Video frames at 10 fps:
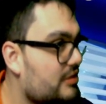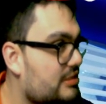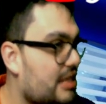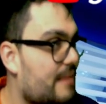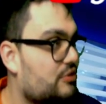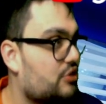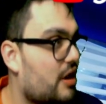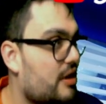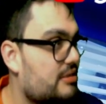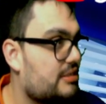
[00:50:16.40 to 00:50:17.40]
Slap
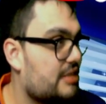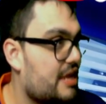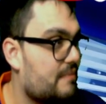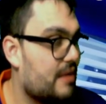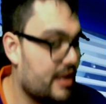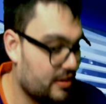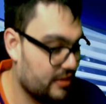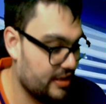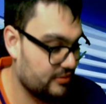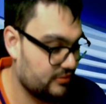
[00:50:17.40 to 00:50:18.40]
shot, saved by
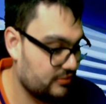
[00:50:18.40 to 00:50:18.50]
LA.